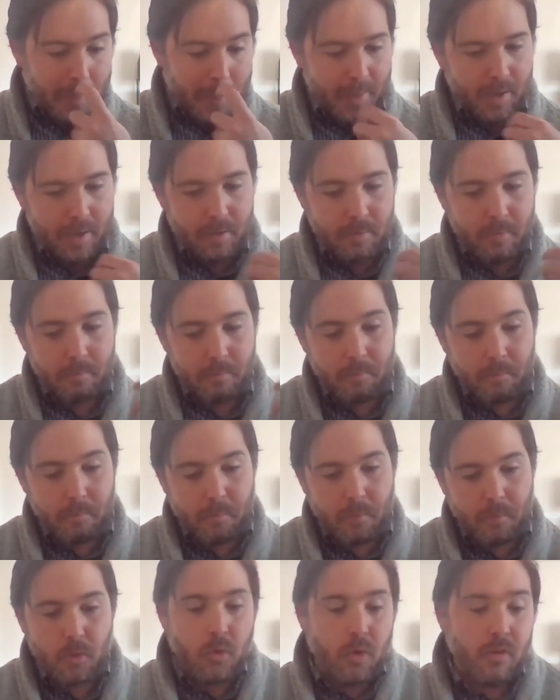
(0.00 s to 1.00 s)
And
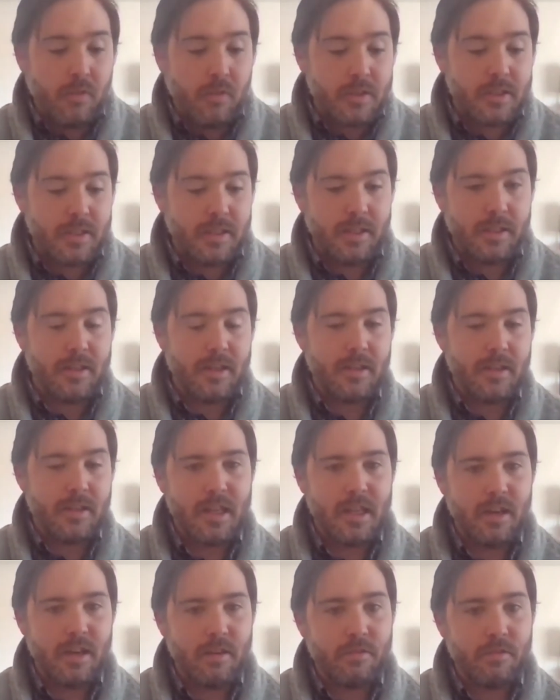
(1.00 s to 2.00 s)
the university does
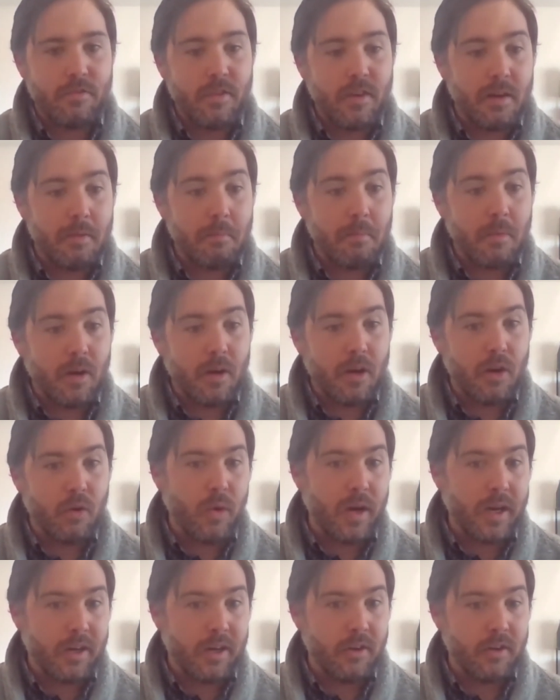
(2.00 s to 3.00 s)
have a
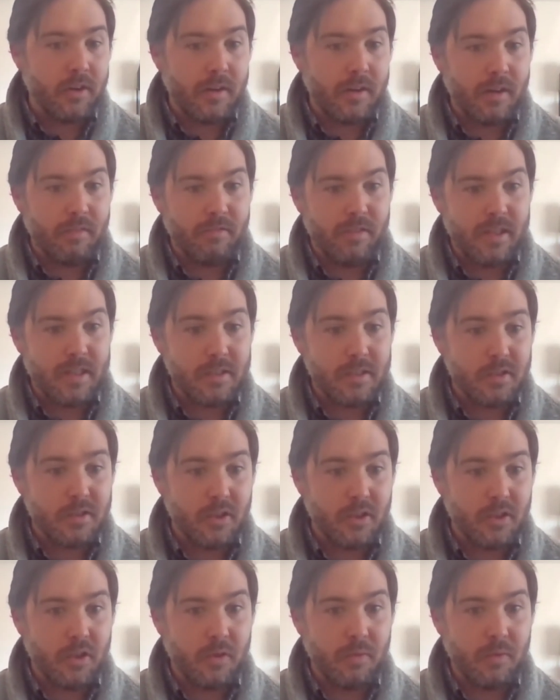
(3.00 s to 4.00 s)
record of this.
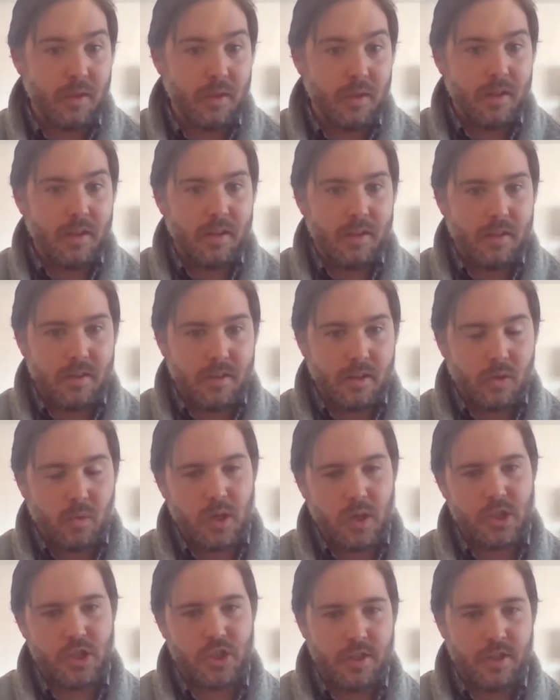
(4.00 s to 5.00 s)
The
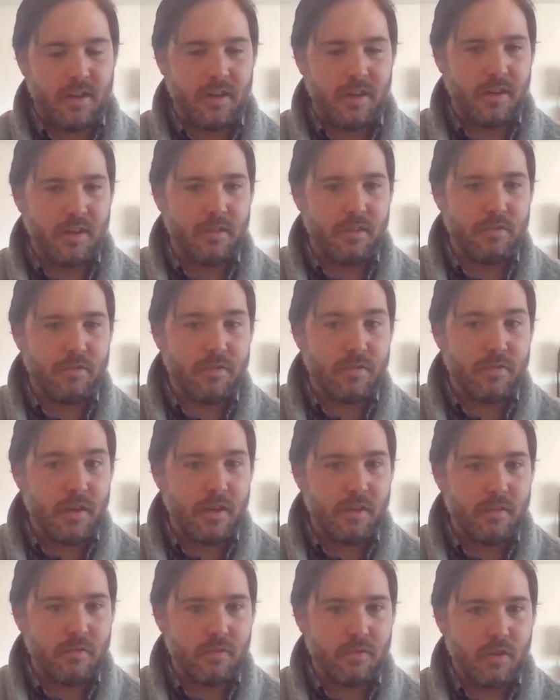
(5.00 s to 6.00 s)
question of
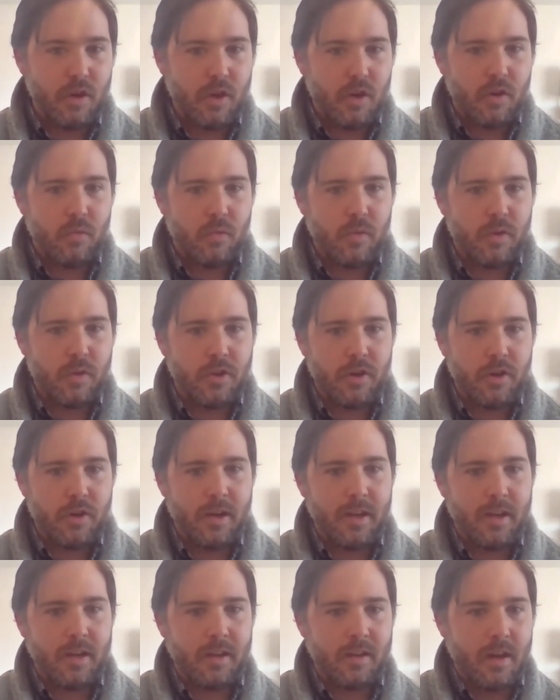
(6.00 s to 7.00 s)

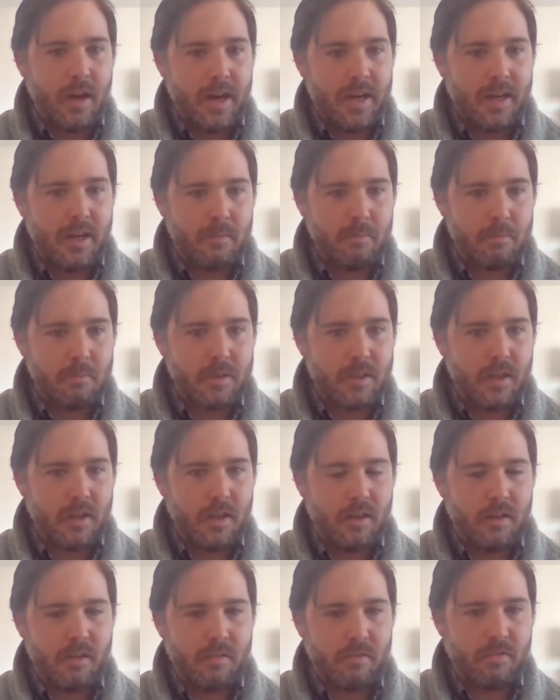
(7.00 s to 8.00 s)
returning items
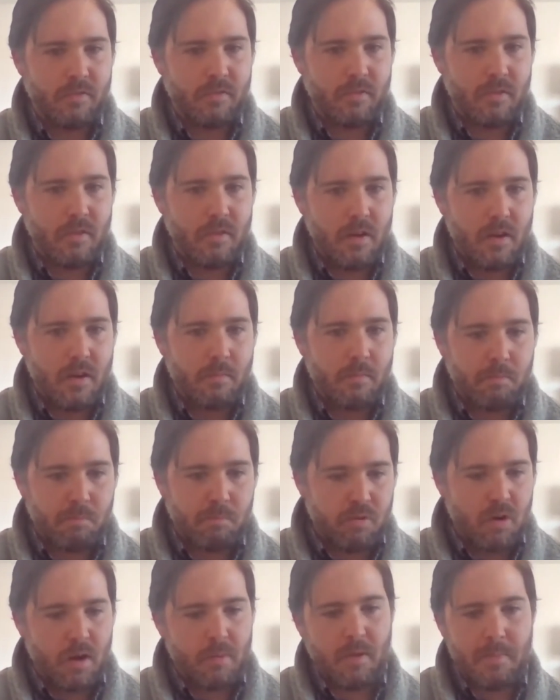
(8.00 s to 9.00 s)
of
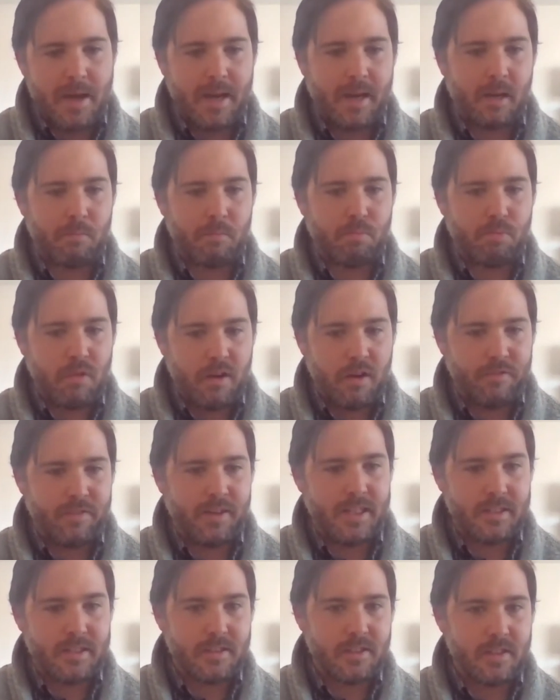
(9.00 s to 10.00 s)
problematic
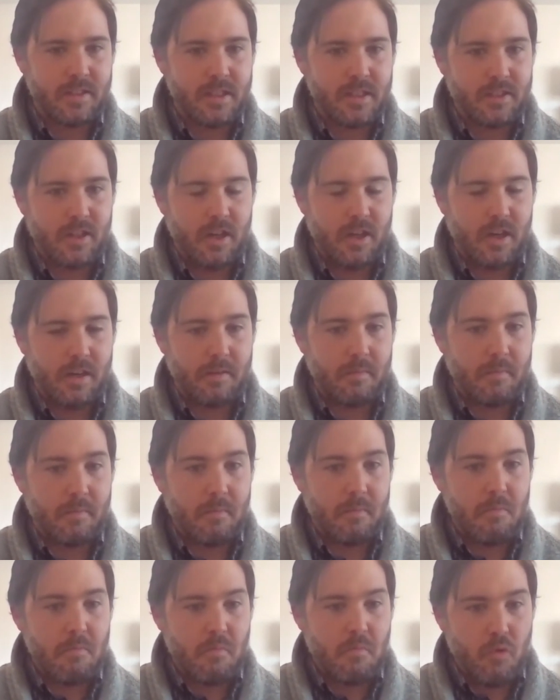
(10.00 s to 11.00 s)
provenance is not
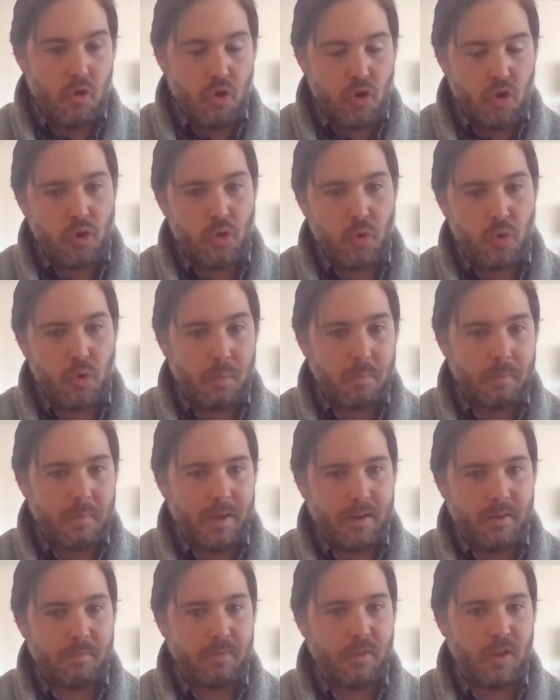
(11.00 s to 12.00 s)
new,
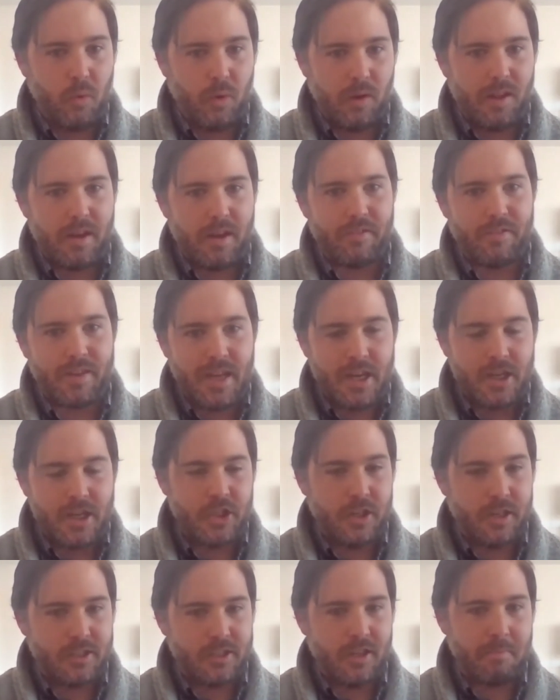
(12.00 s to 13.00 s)
and though a lot of
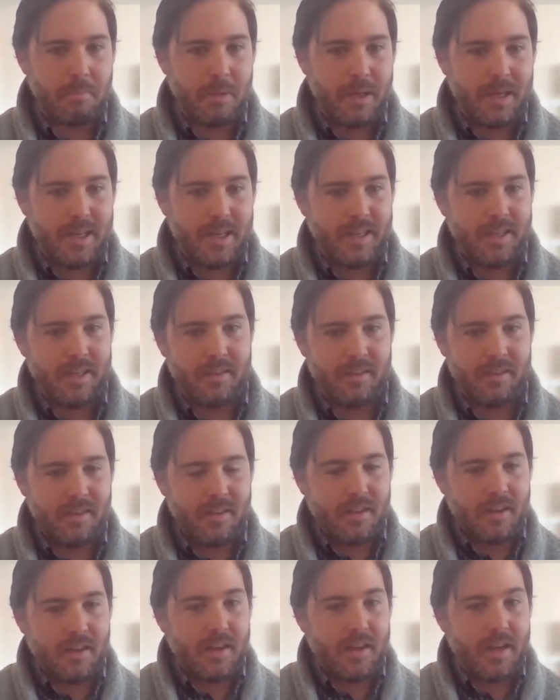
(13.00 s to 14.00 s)
attention is on Benin
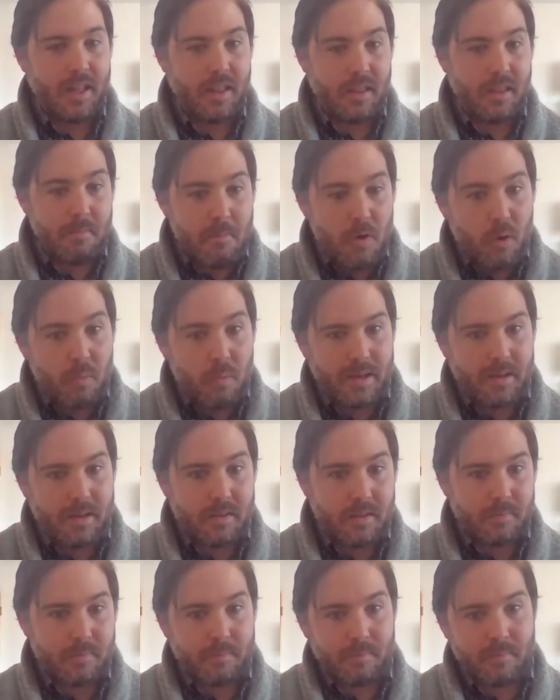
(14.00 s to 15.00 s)
at the
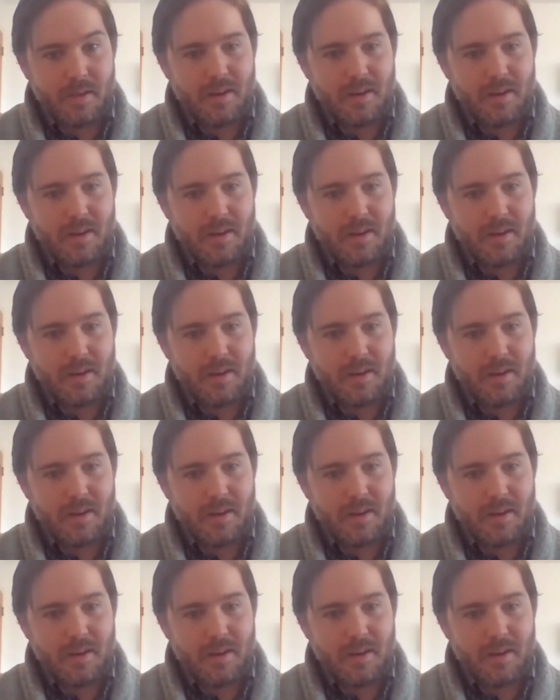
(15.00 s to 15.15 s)
moment,